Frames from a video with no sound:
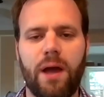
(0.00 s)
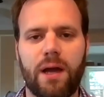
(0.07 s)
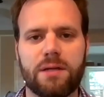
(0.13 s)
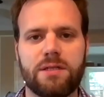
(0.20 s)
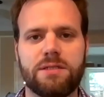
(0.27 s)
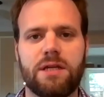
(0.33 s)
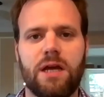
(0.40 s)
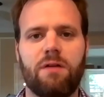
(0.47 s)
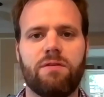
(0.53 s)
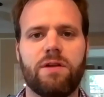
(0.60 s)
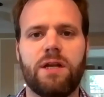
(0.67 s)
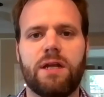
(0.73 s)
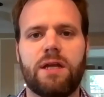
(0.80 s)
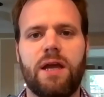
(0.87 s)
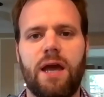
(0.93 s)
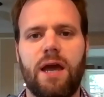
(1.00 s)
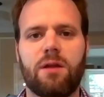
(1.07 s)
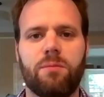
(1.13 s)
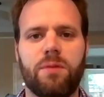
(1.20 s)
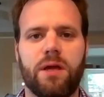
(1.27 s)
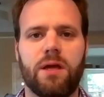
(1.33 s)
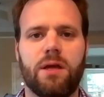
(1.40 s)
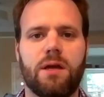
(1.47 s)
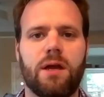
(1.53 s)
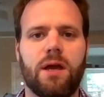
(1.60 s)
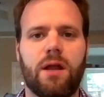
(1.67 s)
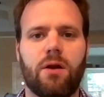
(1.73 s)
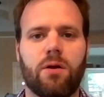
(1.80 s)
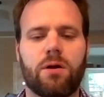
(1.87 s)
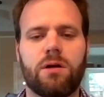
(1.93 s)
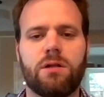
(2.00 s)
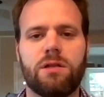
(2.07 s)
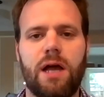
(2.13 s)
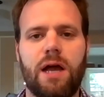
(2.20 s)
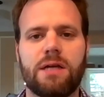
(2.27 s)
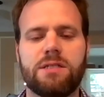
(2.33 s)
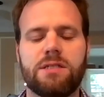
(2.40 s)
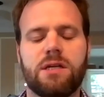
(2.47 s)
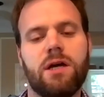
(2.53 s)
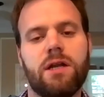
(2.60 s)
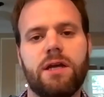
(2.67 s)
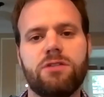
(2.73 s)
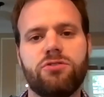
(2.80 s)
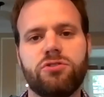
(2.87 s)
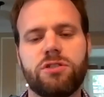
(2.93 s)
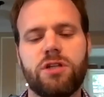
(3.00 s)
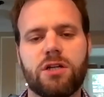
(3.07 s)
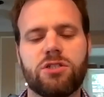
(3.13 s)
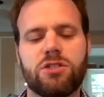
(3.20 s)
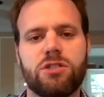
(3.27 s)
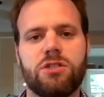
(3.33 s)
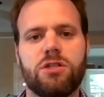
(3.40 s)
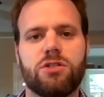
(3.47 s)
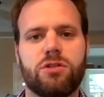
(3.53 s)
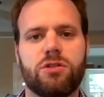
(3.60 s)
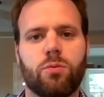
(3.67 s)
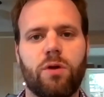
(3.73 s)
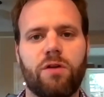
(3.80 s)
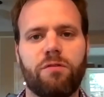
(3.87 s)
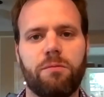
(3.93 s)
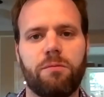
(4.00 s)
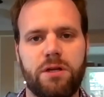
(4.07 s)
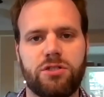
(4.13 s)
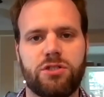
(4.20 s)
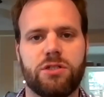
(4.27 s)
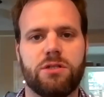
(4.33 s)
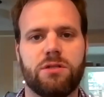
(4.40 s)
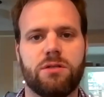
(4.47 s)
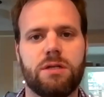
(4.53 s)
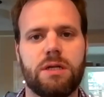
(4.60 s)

back to Davenant Academy and our class, An Introduction to the Reformation.